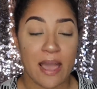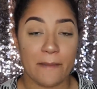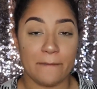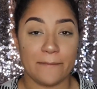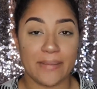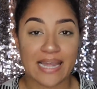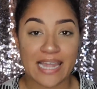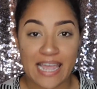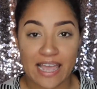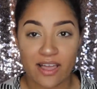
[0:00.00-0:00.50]

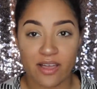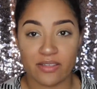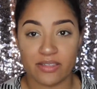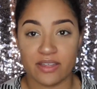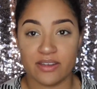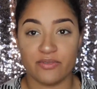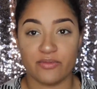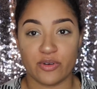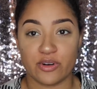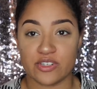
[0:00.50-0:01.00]
My health
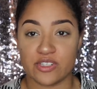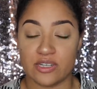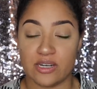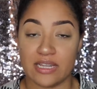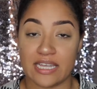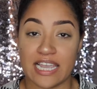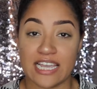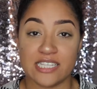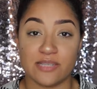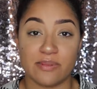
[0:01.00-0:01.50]

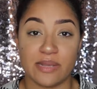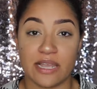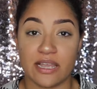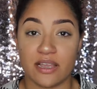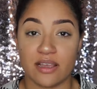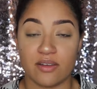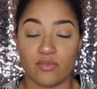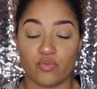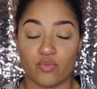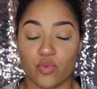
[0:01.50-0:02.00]
unfortunately has
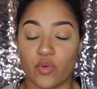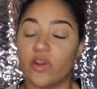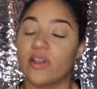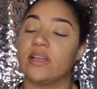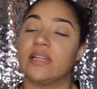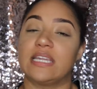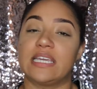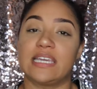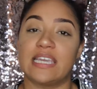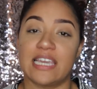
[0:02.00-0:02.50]
been
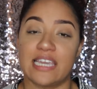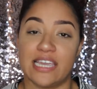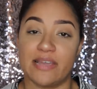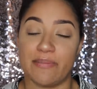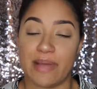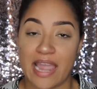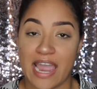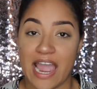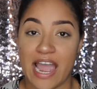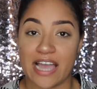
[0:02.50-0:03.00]
royally kicking
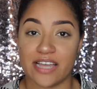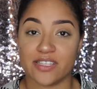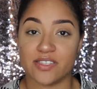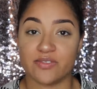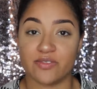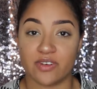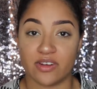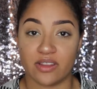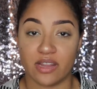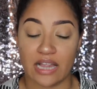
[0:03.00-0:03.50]
my ass
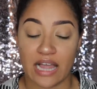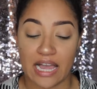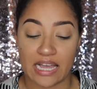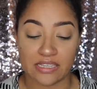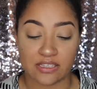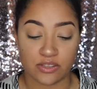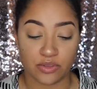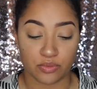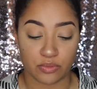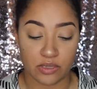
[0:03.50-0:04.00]
for the
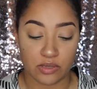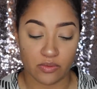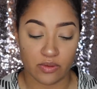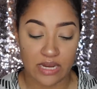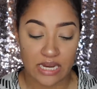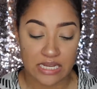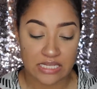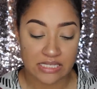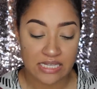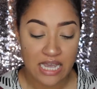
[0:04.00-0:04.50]
last 3
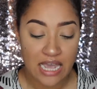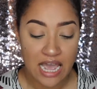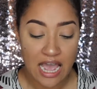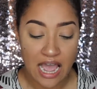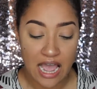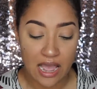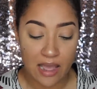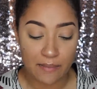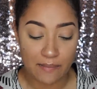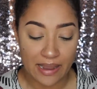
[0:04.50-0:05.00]
weeks.
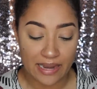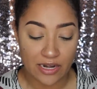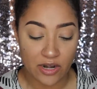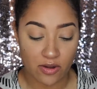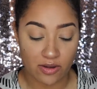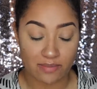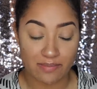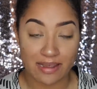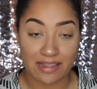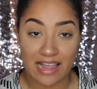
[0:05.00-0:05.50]
I
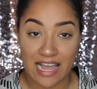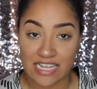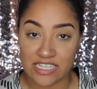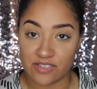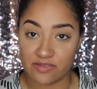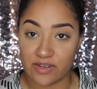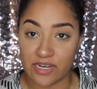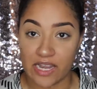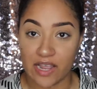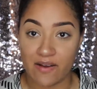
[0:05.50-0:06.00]
know in my
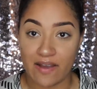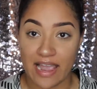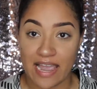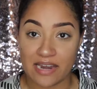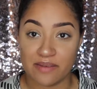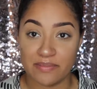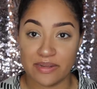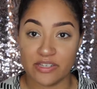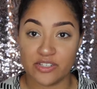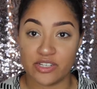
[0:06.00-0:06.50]
last video I
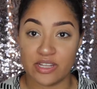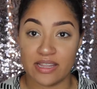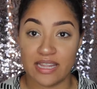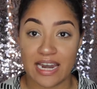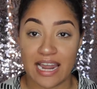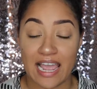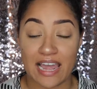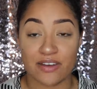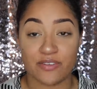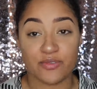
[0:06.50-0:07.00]
had mentioned that
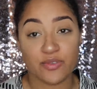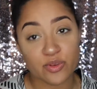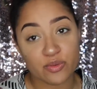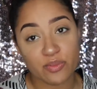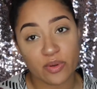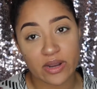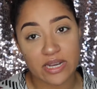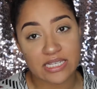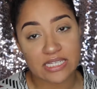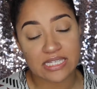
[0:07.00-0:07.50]
I had food
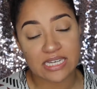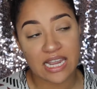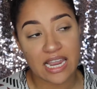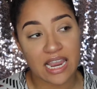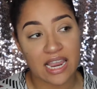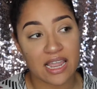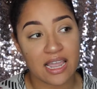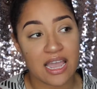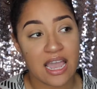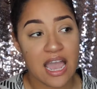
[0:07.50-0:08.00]

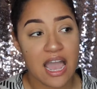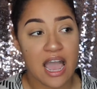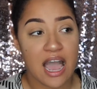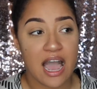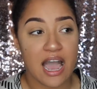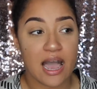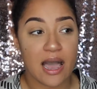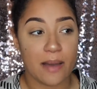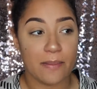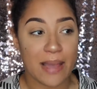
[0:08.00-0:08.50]
poisoning.
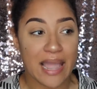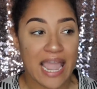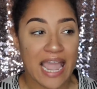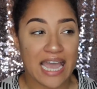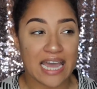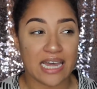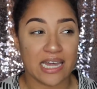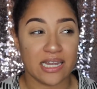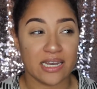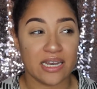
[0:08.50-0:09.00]
I
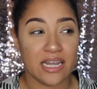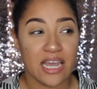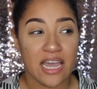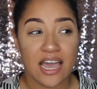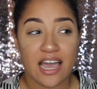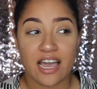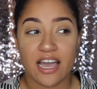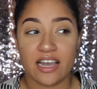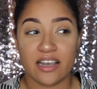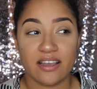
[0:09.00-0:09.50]
had
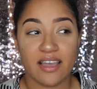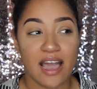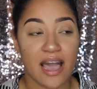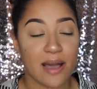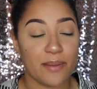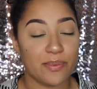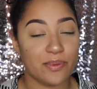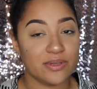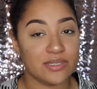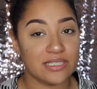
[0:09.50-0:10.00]
a
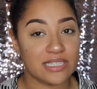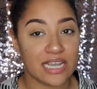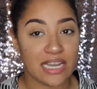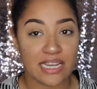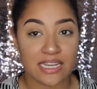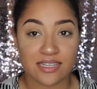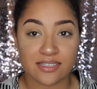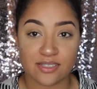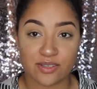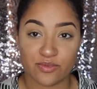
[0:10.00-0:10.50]
couple
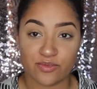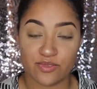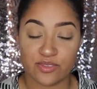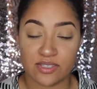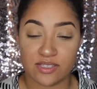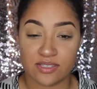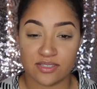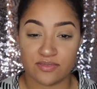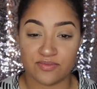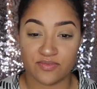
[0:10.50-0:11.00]
days of
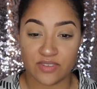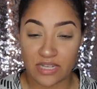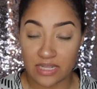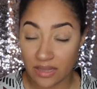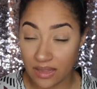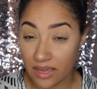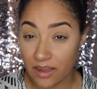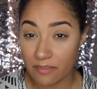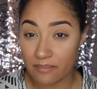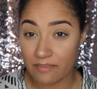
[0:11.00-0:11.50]
just
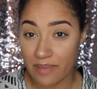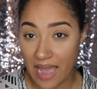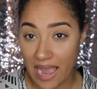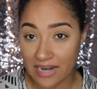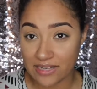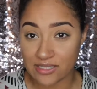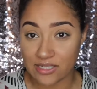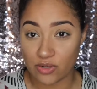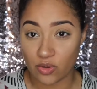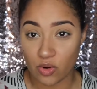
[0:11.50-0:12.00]
feeling
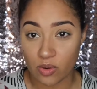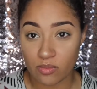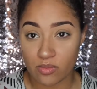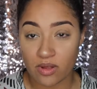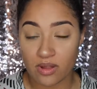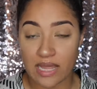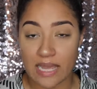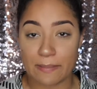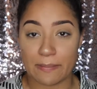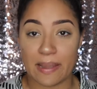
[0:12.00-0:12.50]
back to
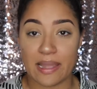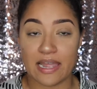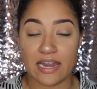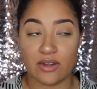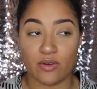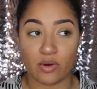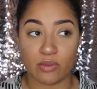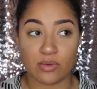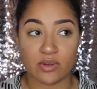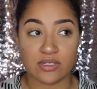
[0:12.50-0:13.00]
normal, like my
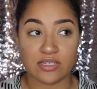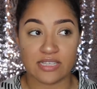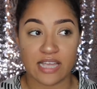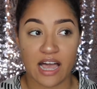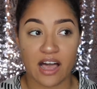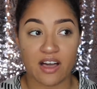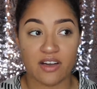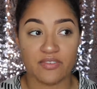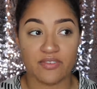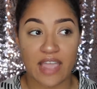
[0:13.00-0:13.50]
normal
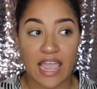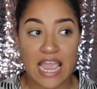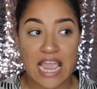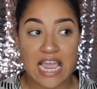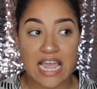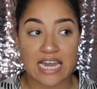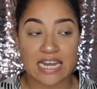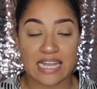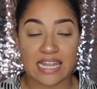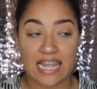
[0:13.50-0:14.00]
self,
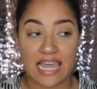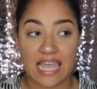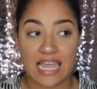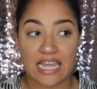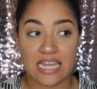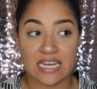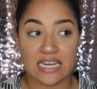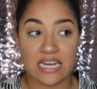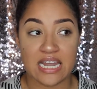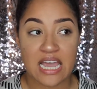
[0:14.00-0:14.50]
and
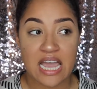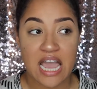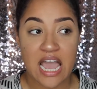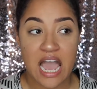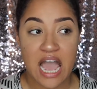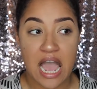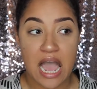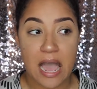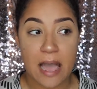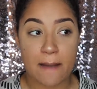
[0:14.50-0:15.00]
then
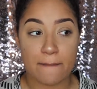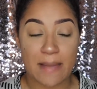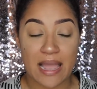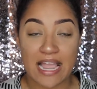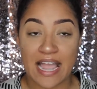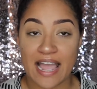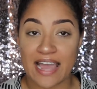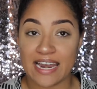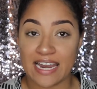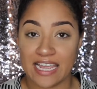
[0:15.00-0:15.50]
I
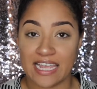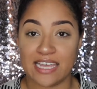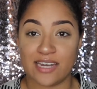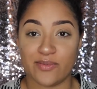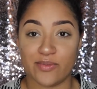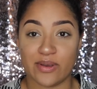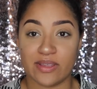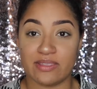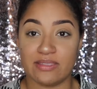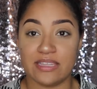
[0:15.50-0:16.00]
got hit
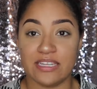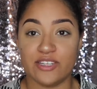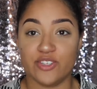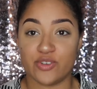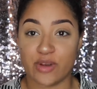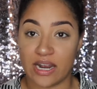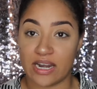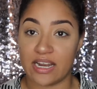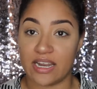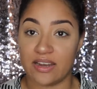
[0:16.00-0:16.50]
with the
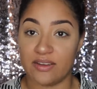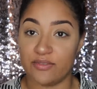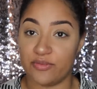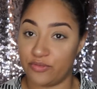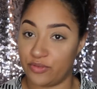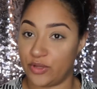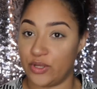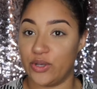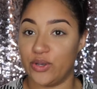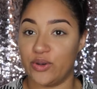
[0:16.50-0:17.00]
dreaded
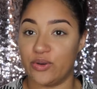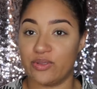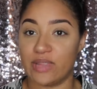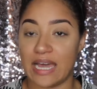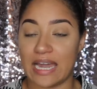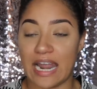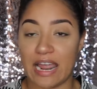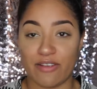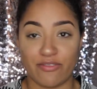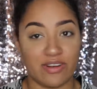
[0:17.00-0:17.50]
flu
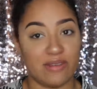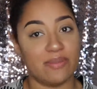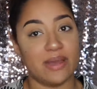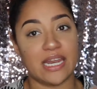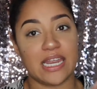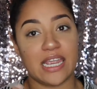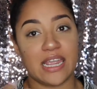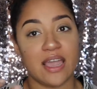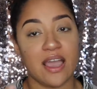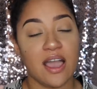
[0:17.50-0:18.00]
that
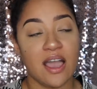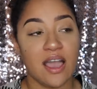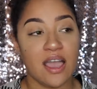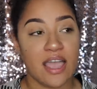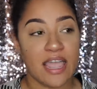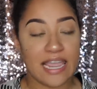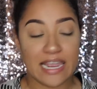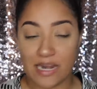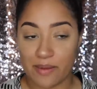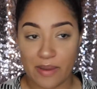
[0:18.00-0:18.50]
everybody
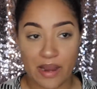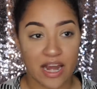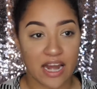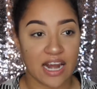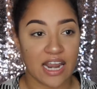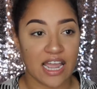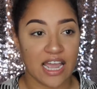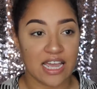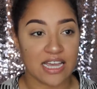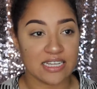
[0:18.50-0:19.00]
in
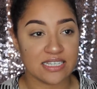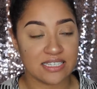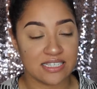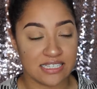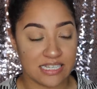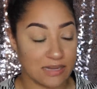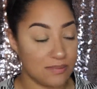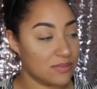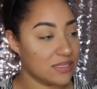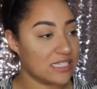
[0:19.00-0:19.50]
America
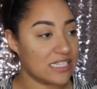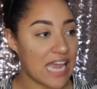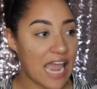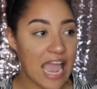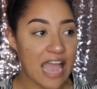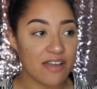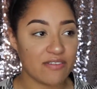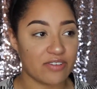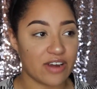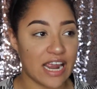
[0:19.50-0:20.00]
seems to
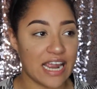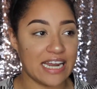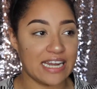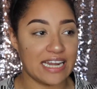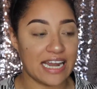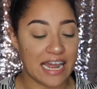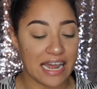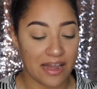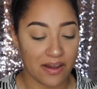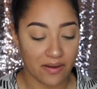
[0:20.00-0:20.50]
have right
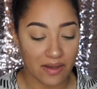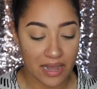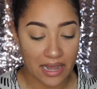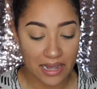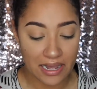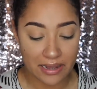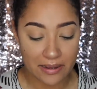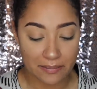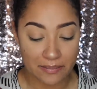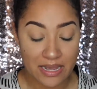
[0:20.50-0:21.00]

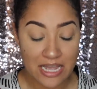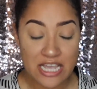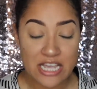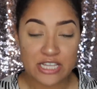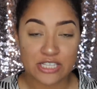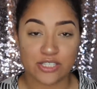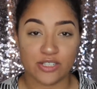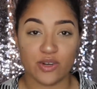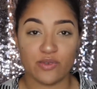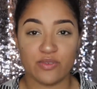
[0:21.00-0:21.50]
now.
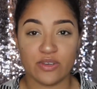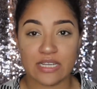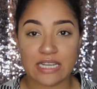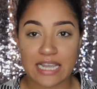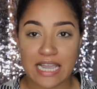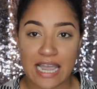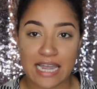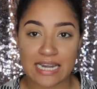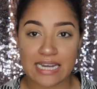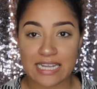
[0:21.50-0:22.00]
So if you can
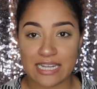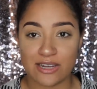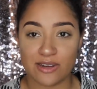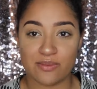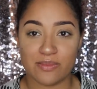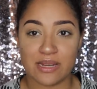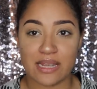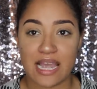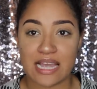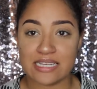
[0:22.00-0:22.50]
kind of hear
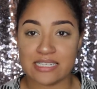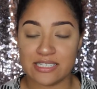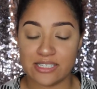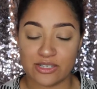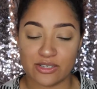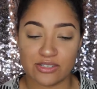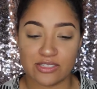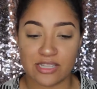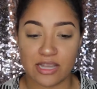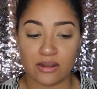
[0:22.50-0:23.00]
me, I
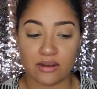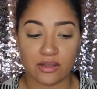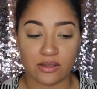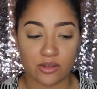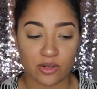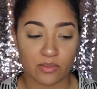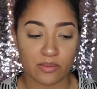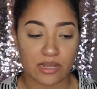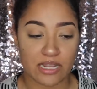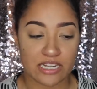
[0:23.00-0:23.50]
still sound a
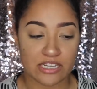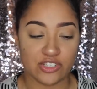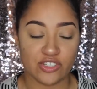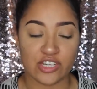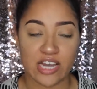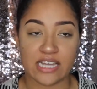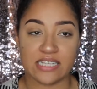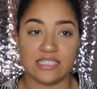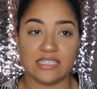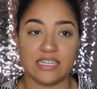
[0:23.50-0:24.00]
little bit
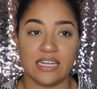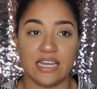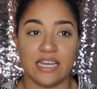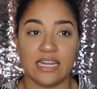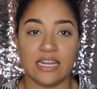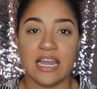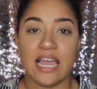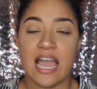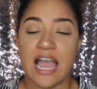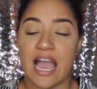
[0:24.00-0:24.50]

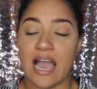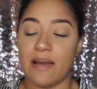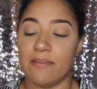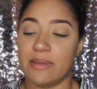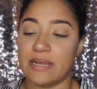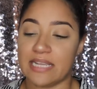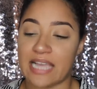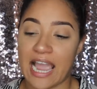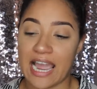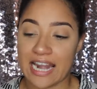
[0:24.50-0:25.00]
congested.
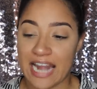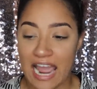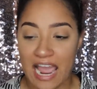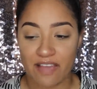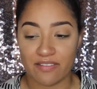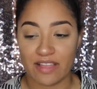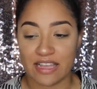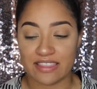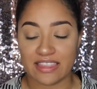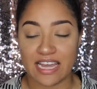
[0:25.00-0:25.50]
I kind of
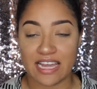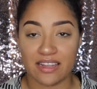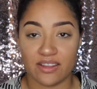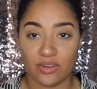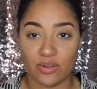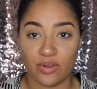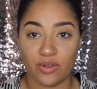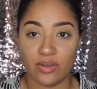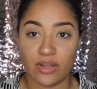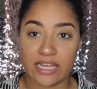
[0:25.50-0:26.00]
have like that
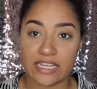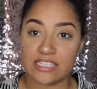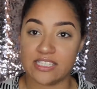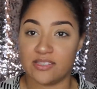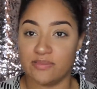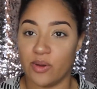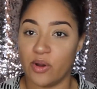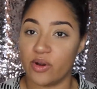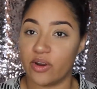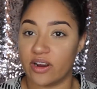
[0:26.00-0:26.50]
little like
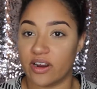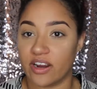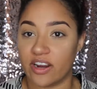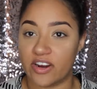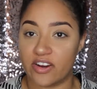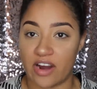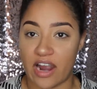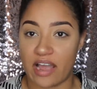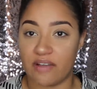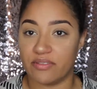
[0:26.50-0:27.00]
smoker
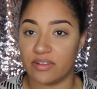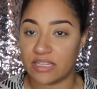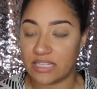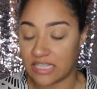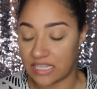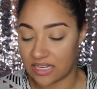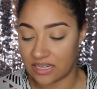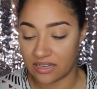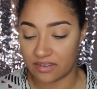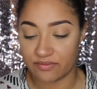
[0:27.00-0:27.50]

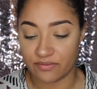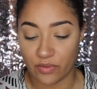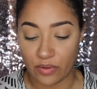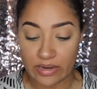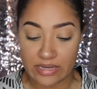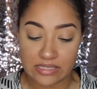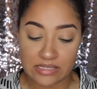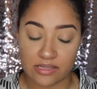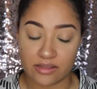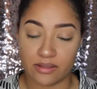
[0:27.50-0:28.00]
gravelly
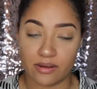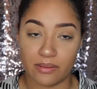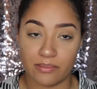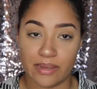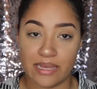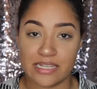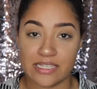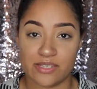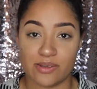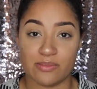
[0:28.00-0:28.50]
voice a little
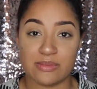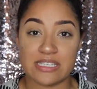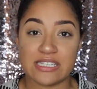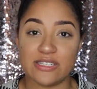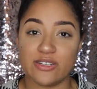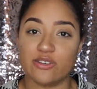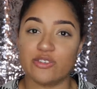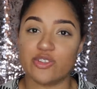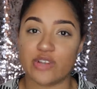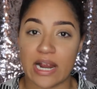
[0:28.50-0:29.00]
bit, so I'm
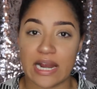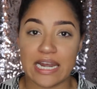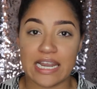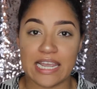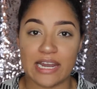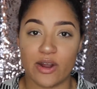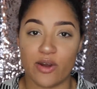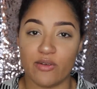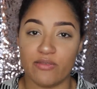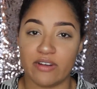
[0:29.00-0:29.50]
still trying to
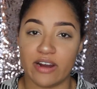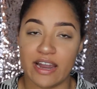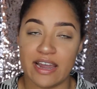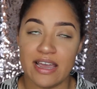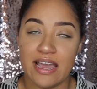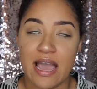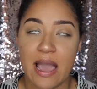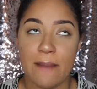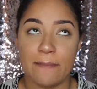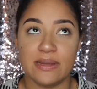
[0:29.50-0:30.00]
get over it.
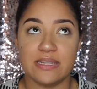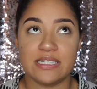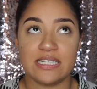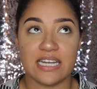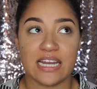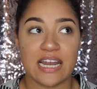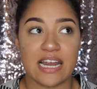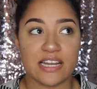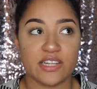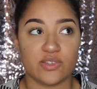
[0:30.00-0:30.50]
But
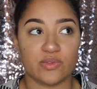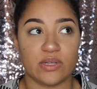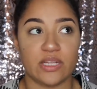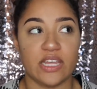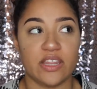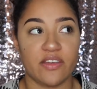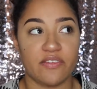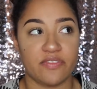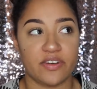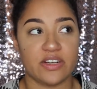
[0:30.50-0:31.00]
today is
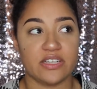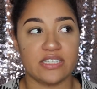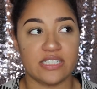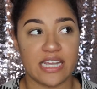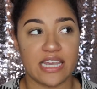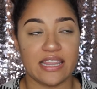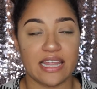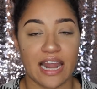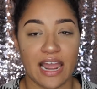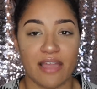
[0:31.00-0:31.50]
really the first
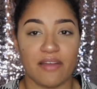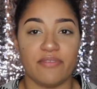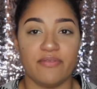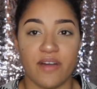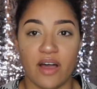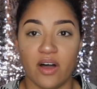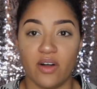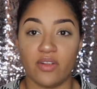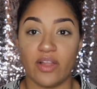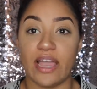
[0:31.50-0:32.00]
day that I have
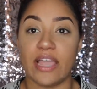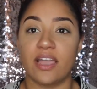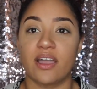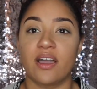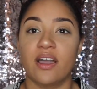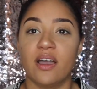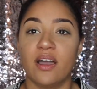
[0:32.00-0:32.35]
felt like,